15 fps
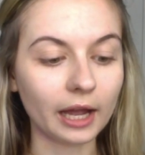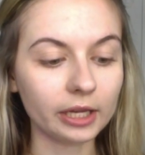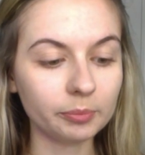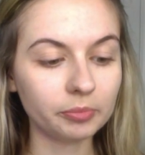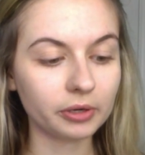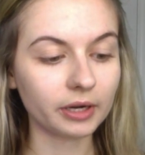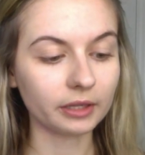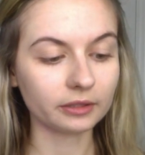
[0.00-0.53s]
I
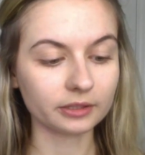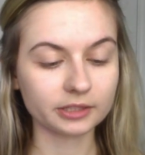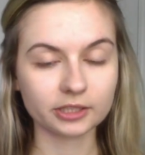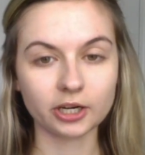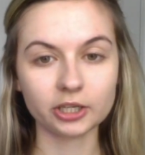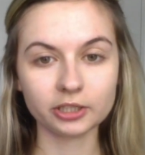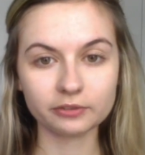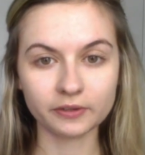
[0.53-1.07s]
put on the
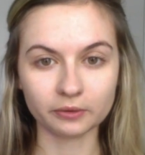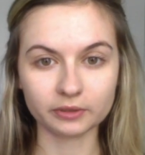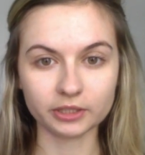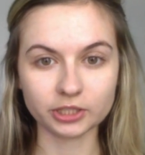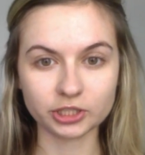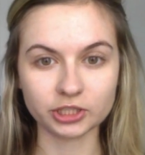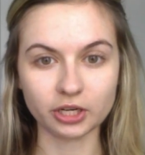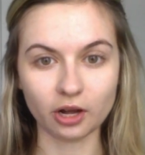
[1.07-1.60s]
Scarlet
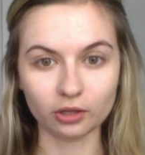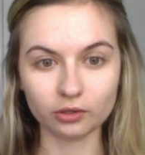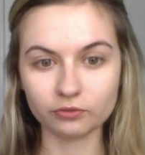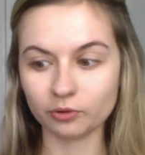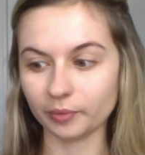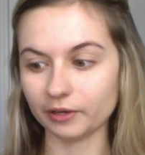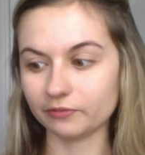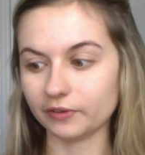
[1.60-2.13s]
foundation all over
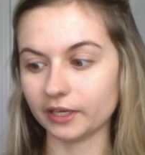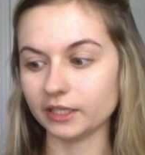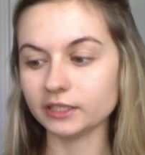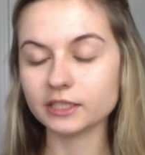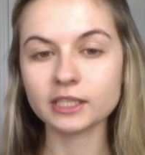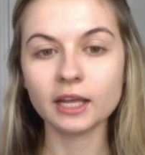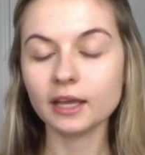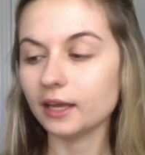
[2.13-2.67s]
my
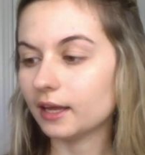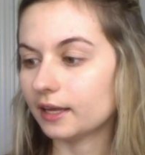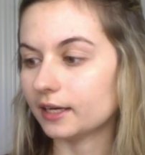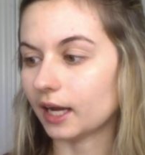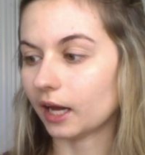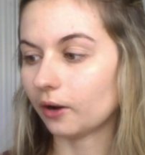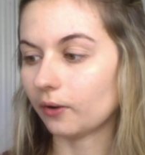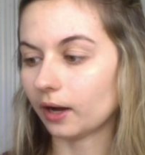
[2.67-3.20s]
face.
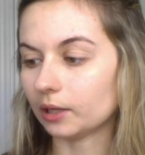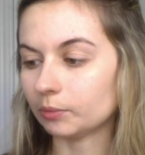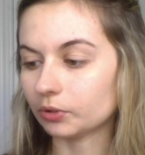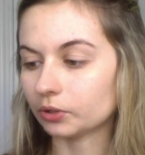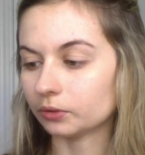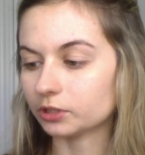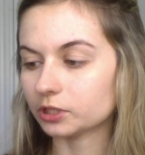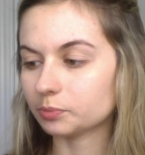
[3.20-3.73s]
Now I'm
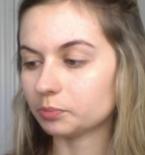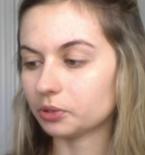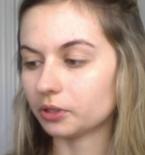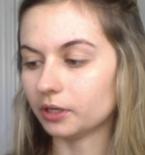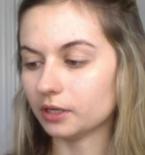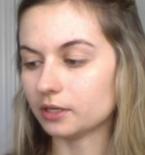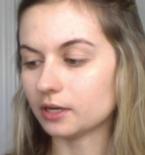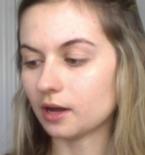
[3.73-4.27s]
going to
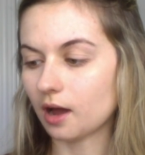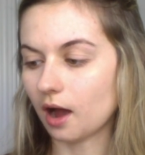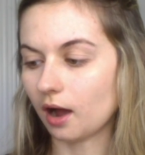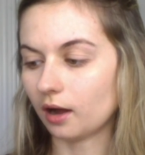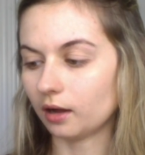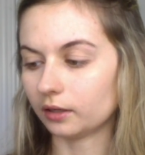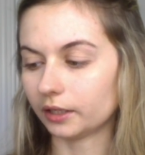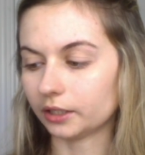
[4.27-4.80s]
put
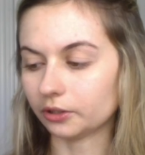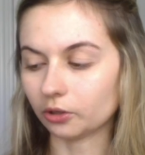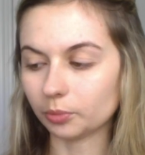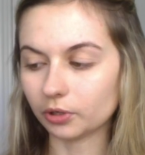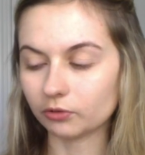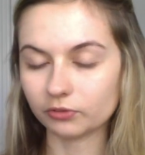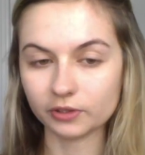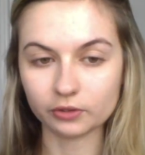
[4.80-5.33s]
on a little bit
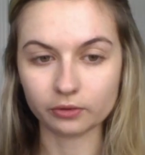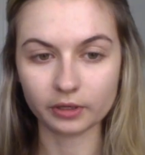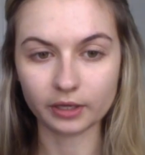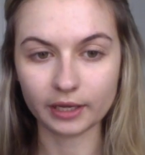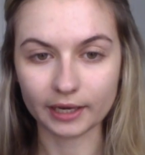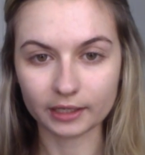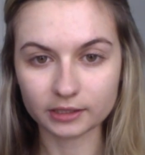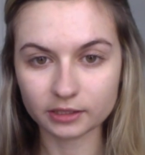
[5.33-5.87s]
of the
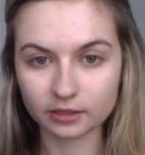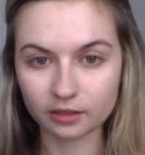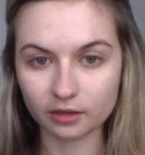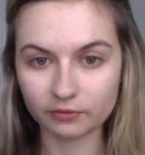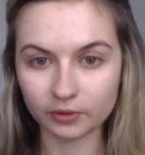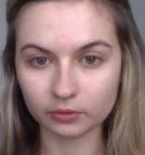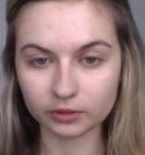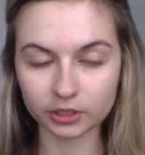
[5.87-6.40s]
organza
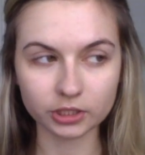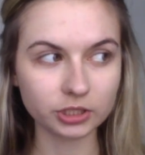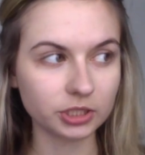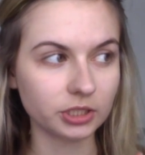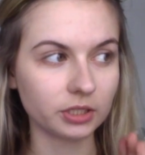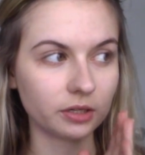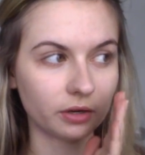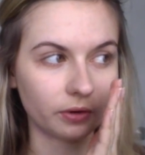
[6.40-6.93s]

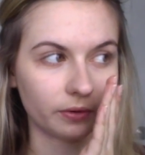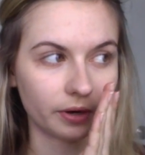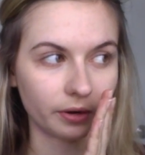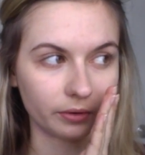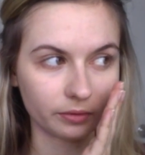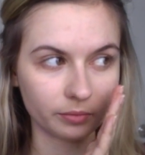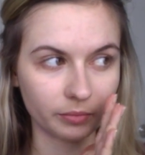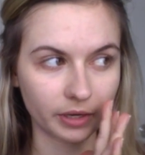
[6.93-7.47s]
foundation
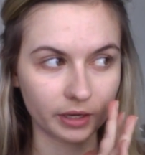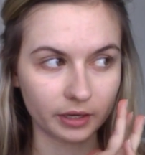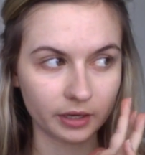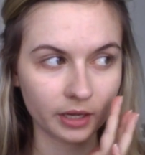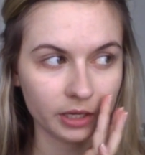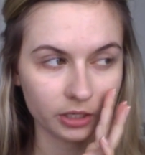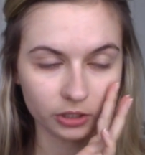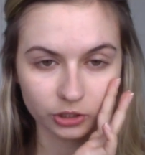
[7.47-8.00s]
around my
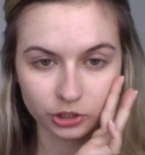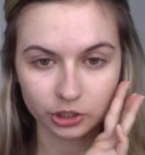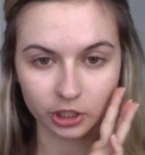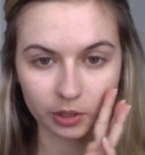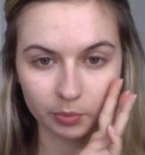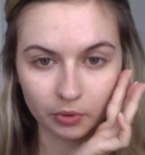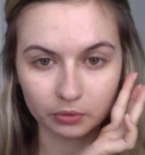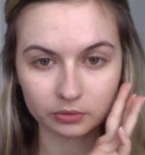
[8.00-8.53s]

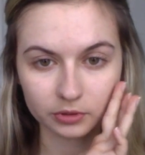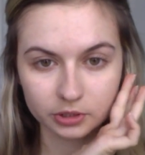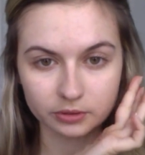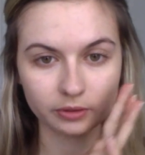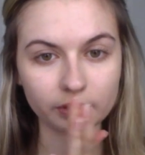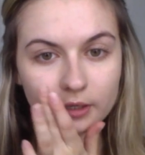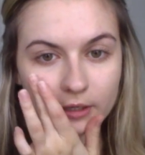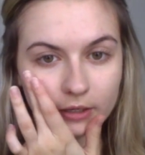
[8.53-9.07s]
cheekbones
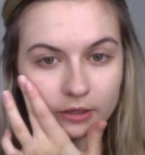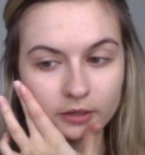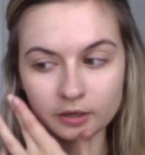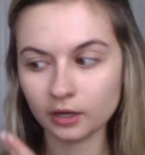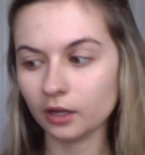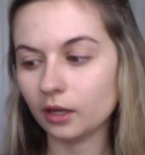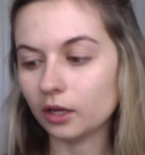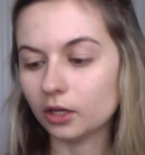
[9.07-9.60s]
around here,
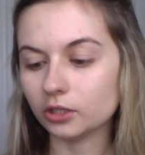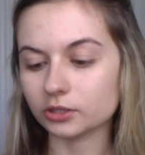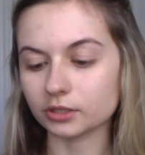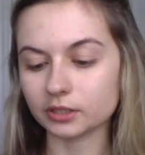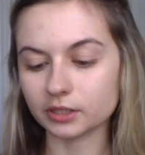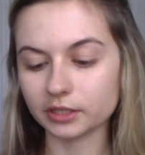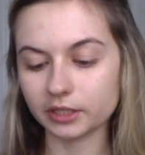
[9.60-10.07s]
just to